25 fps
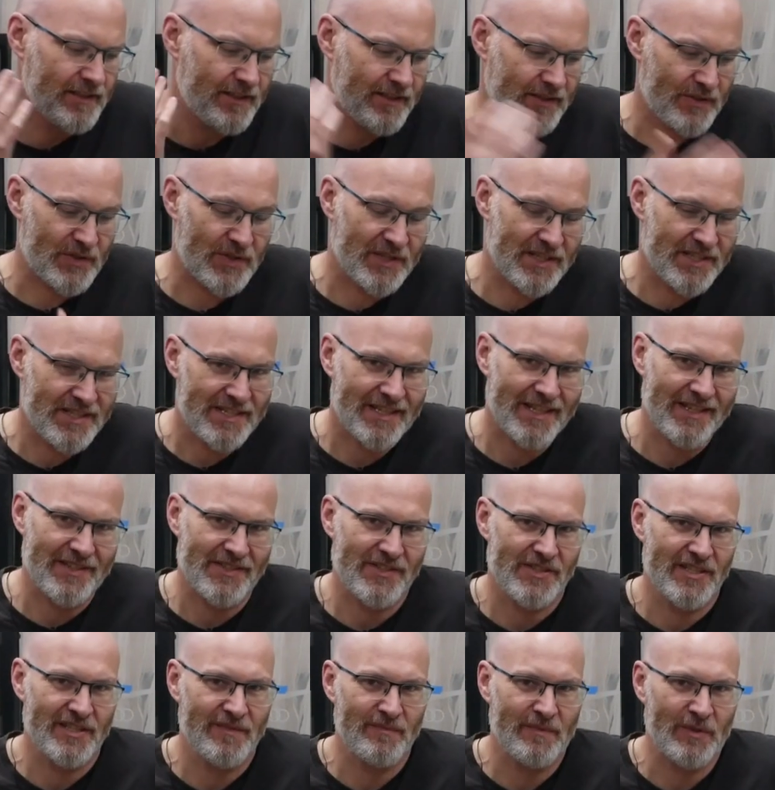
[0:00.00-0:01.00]
I was going to say it
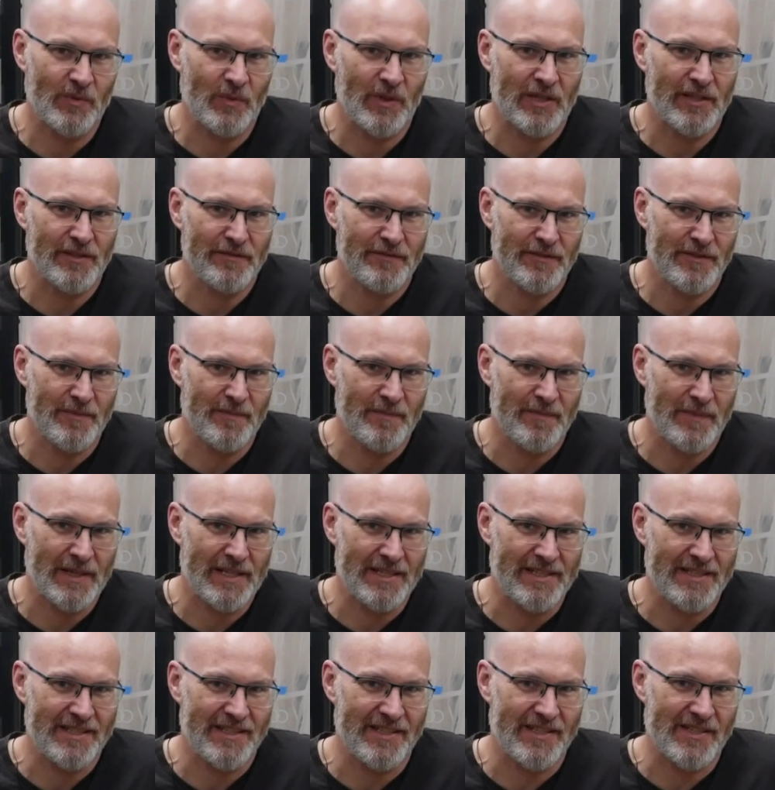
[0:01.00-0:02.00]
served me well for
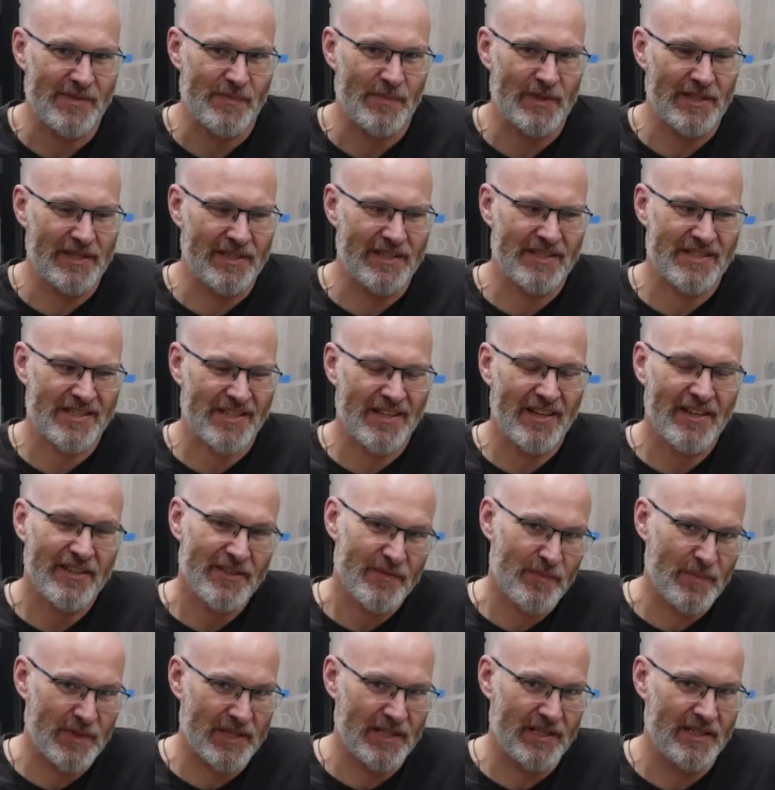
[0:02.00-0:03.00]
many years, but it's kind
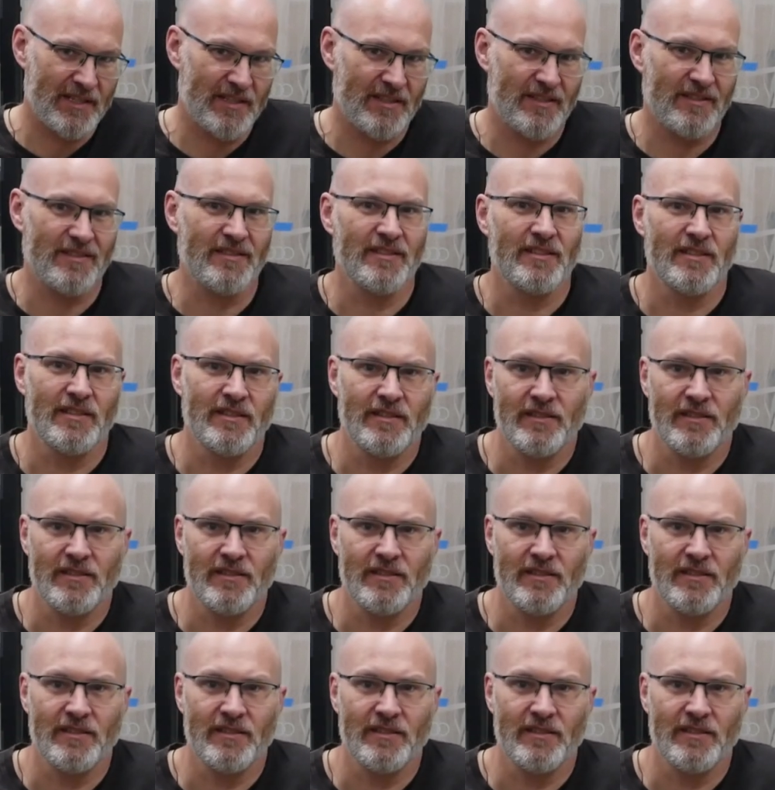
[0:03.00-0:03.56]
of been